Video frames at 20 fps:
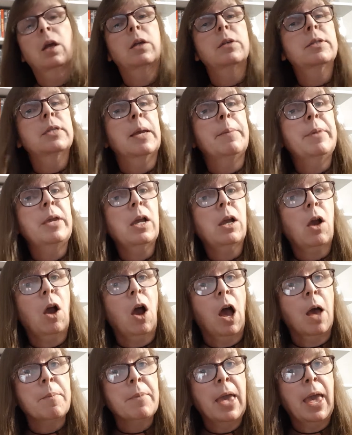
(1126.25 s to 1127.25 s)
Send me a
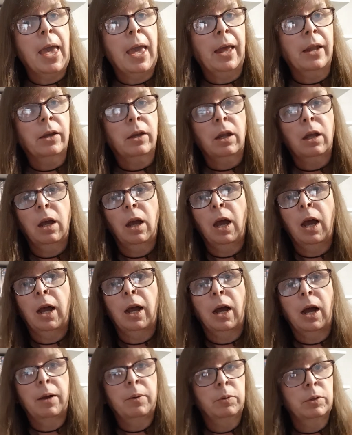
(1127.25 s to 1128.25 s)
comment.
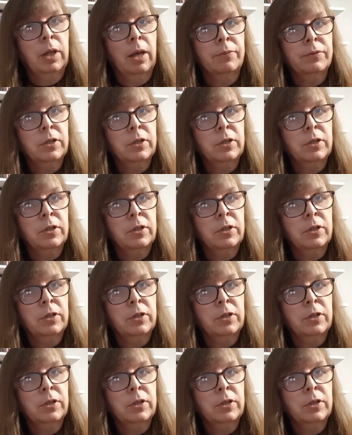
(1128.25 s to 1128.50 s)
I would love